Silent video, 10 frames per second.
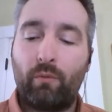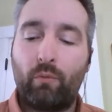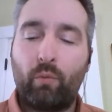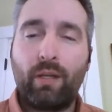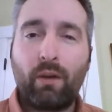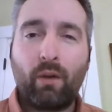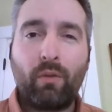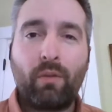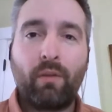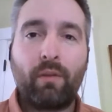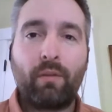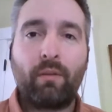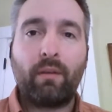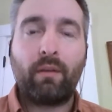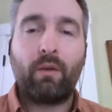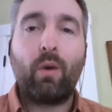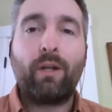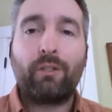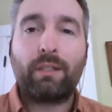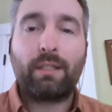we know the
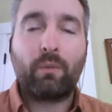questions that